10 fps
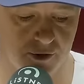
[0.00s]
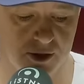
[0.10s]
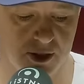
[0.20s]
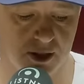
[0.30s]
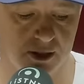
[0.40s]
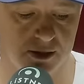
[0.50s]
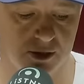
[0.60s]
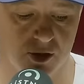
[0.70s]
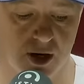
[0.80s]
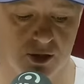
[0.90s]
in yep. the first innings.
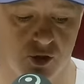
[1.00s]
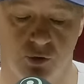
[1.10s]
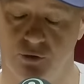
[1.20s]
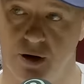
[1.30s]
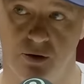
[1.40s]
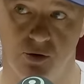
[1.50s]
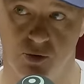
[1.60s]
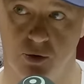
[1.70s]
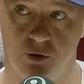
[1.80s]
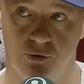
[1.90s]
Australia two for one hundred
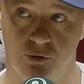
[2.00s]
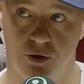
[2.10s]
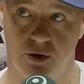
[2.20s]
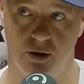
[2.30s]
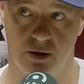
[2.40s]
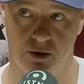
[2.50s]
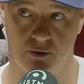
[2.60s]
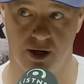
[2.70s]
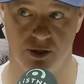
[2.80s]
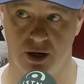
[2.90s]
and twelve in
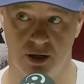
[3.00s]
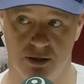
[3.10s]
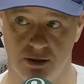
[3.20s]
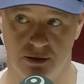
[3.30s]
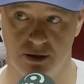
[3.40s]
the run chase.